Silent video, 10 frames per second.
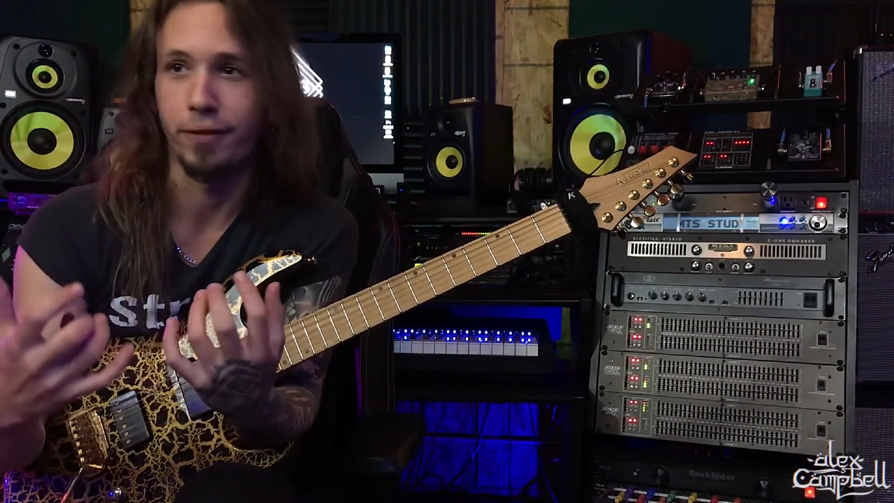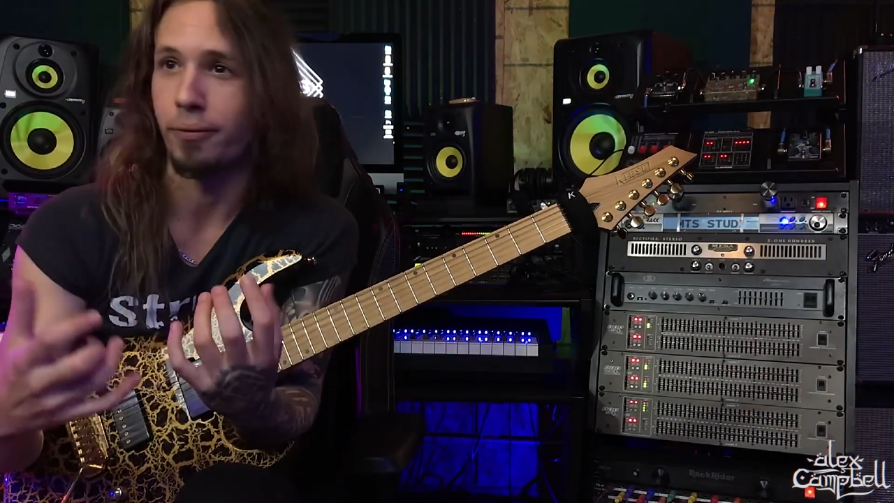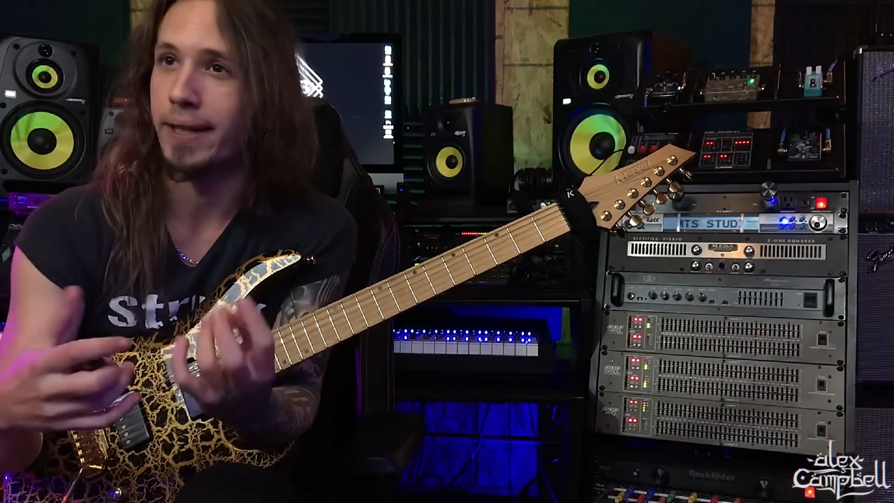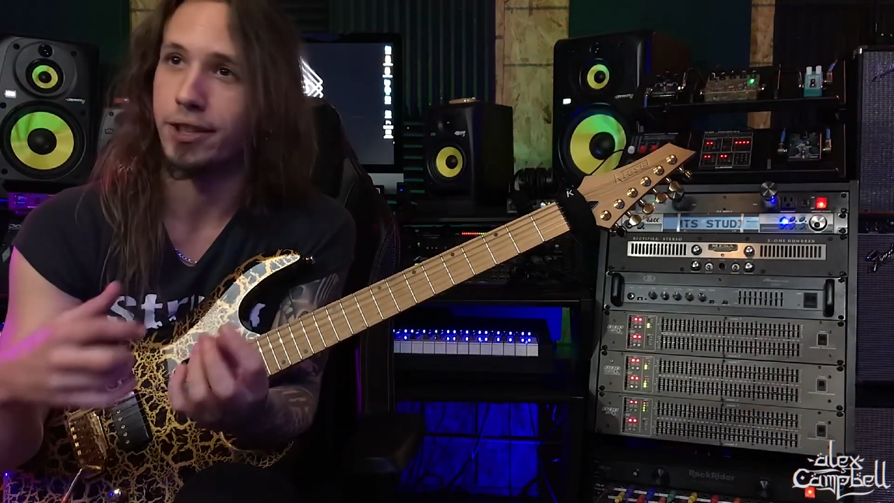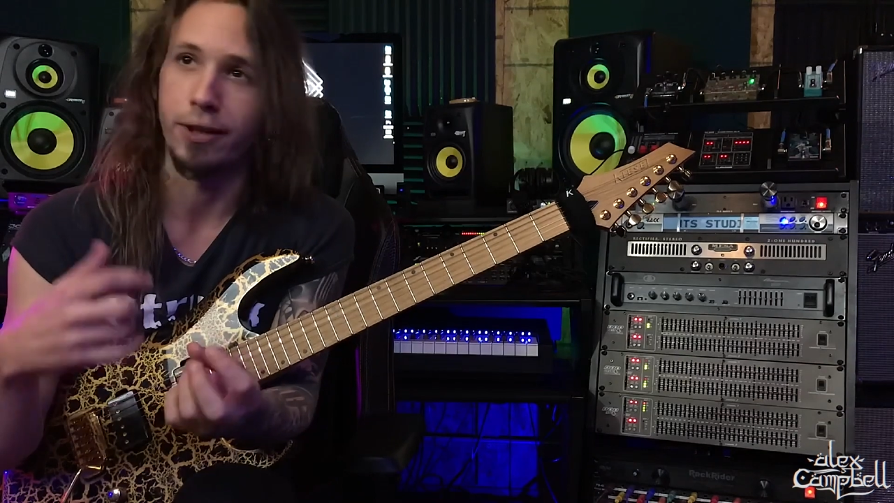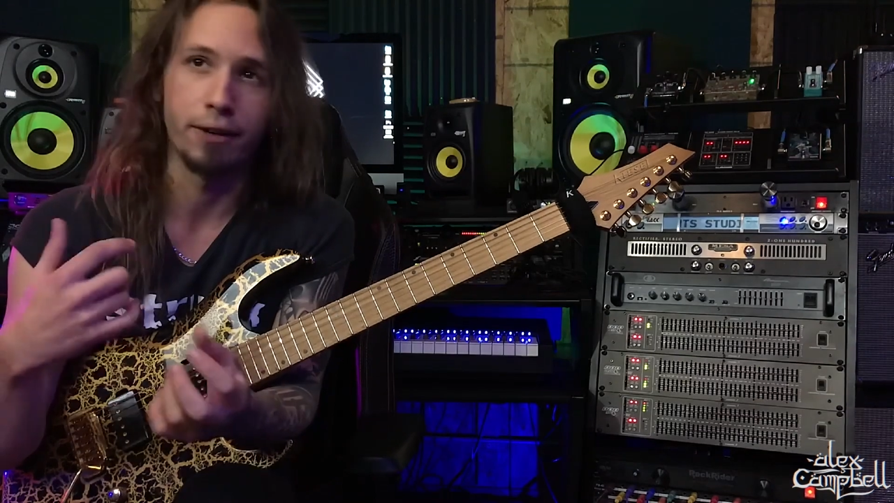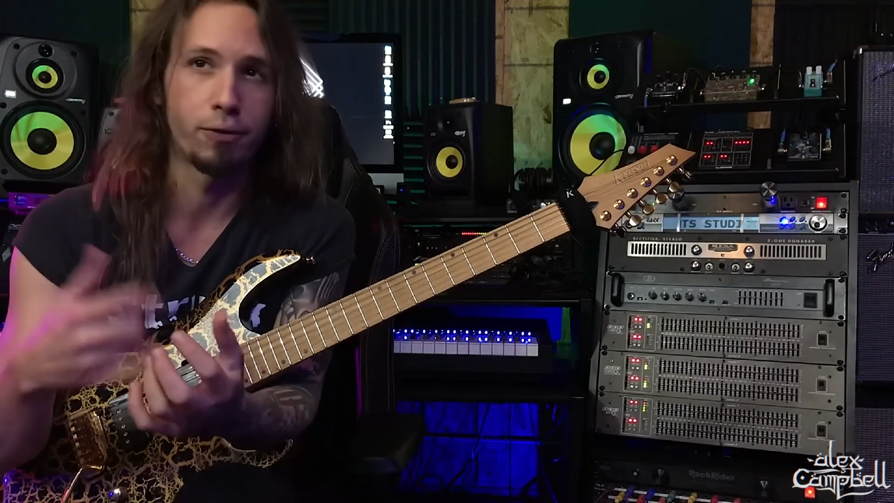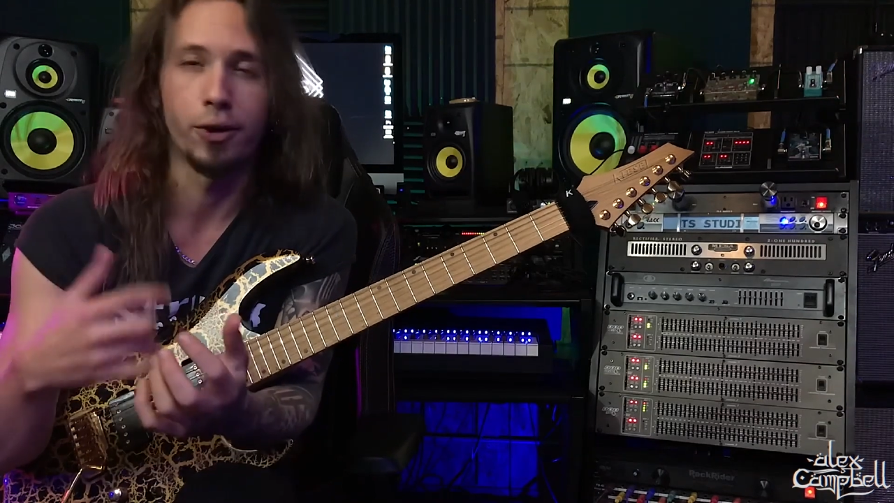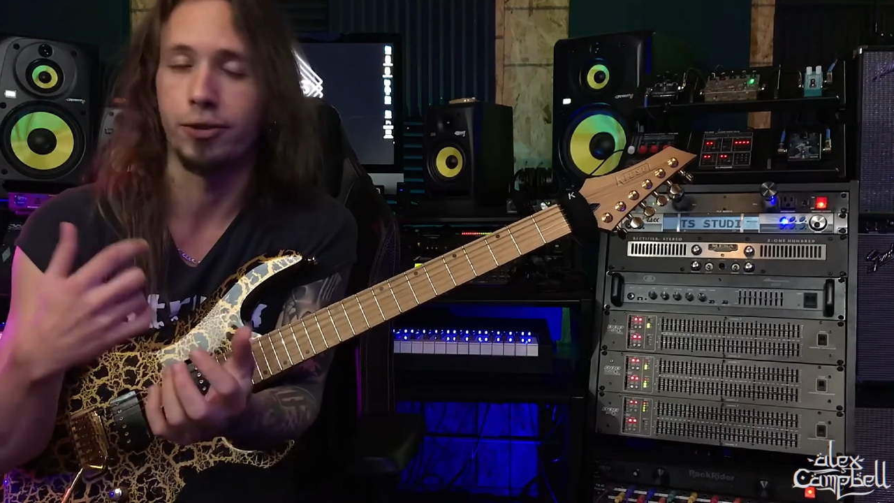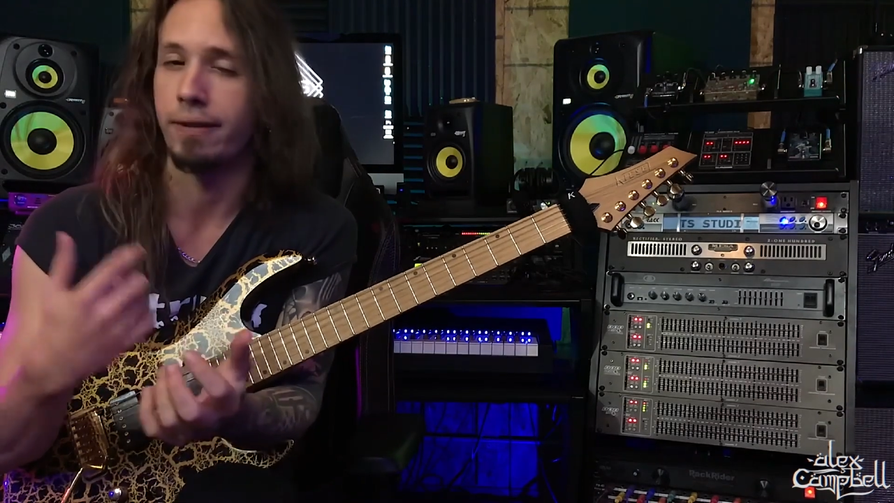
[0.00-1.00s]
3-string,
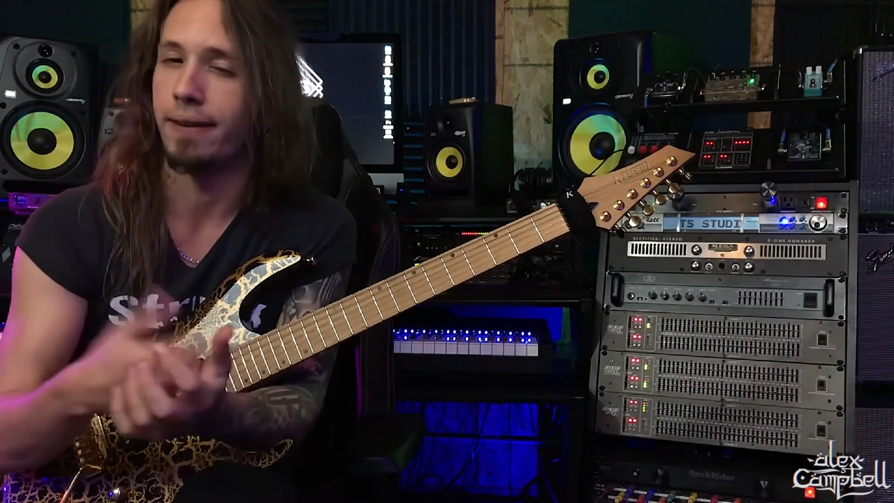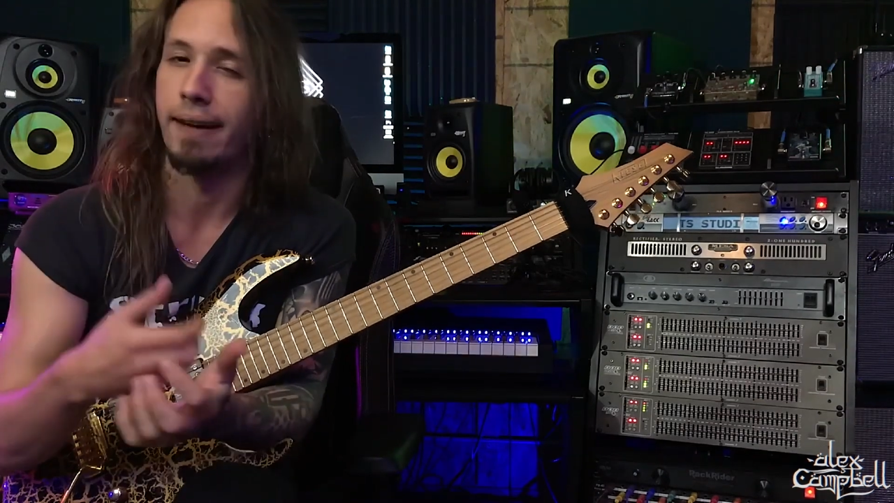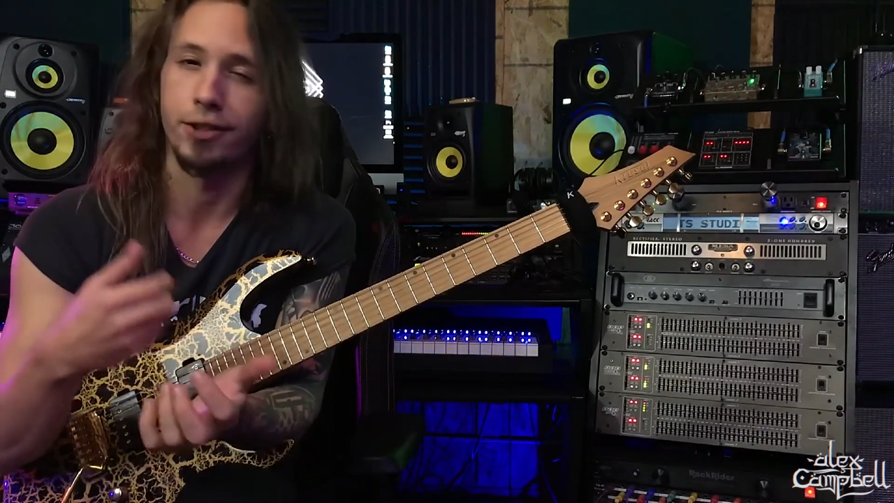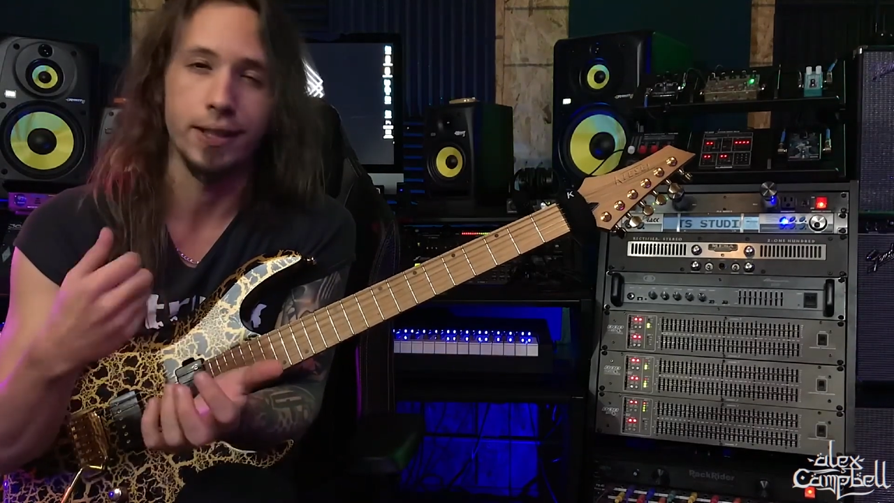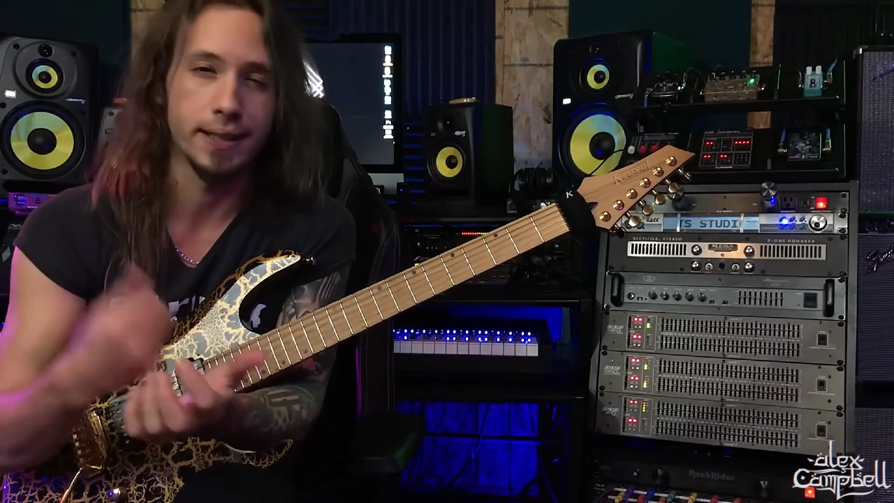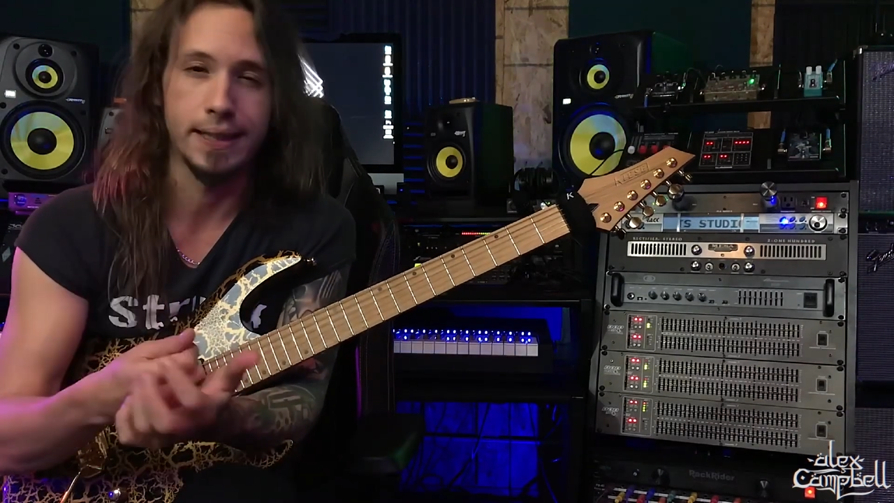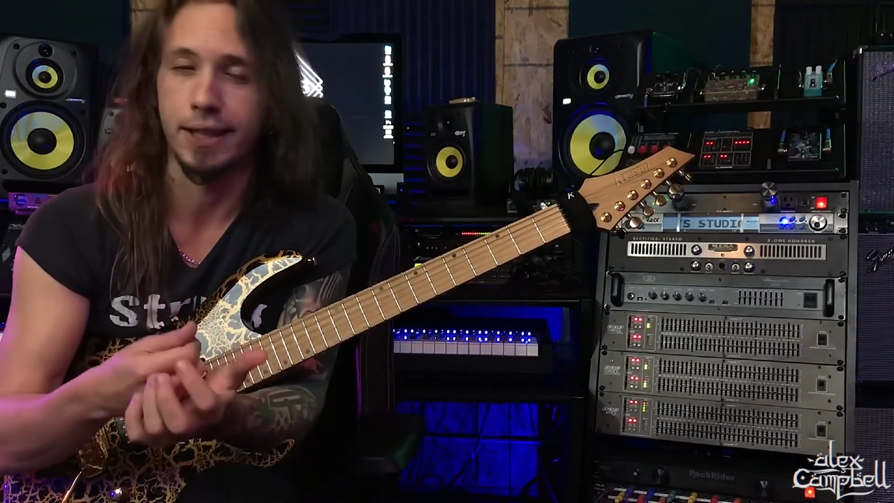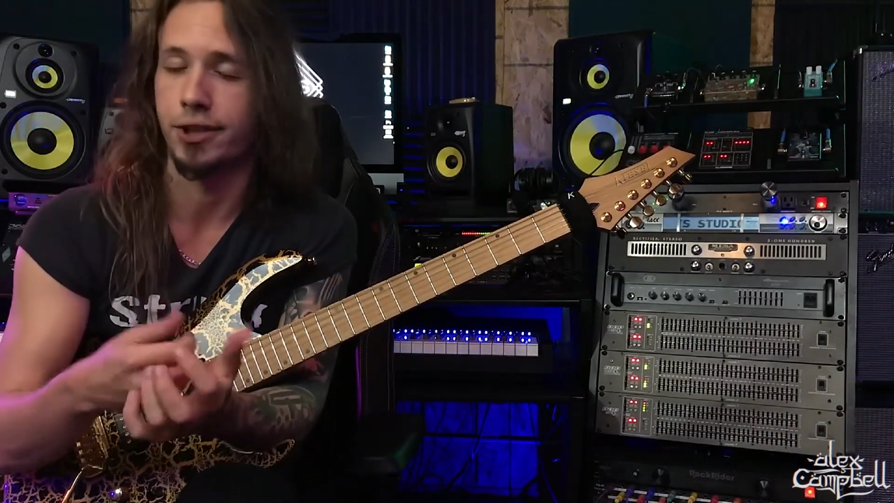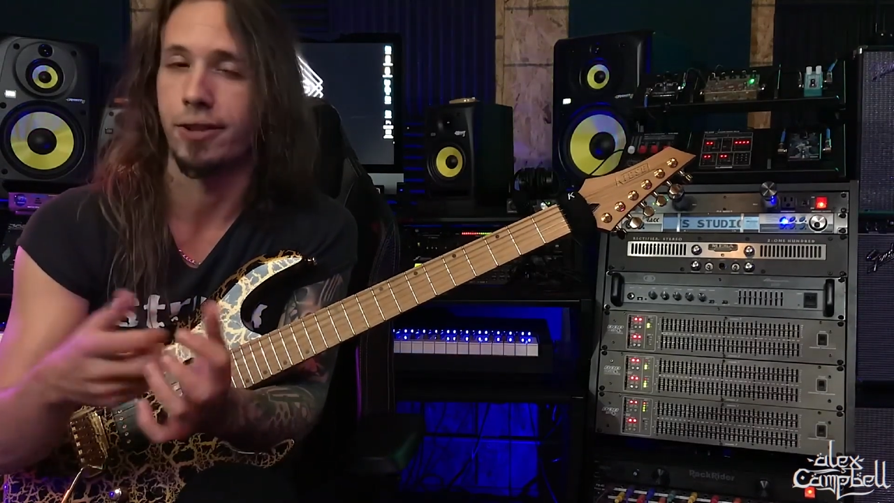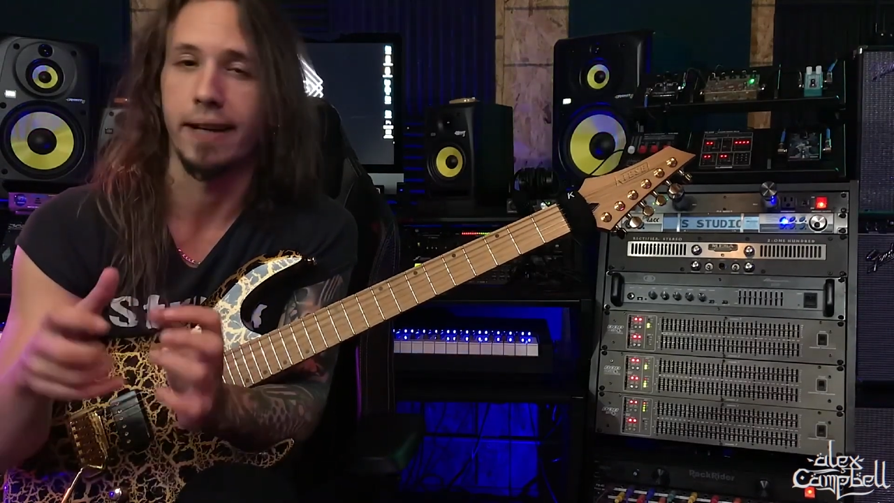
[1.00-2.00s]
4-string, 5-string,
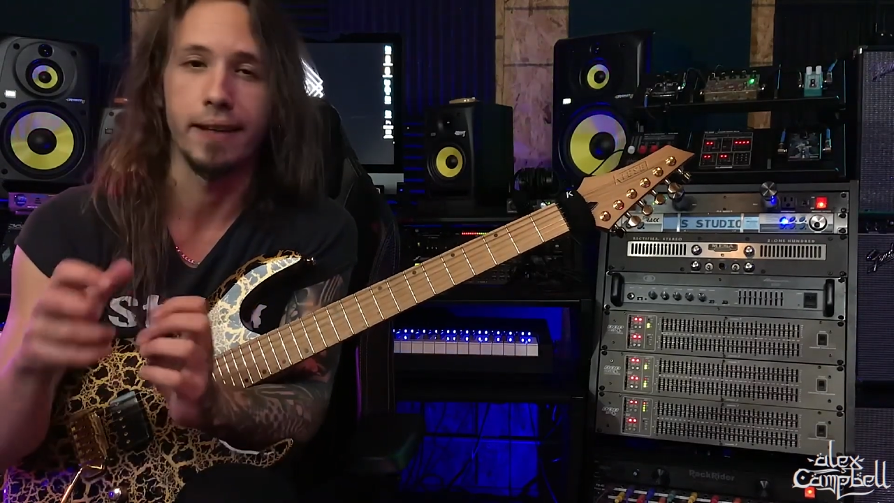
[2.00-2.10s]
6-string,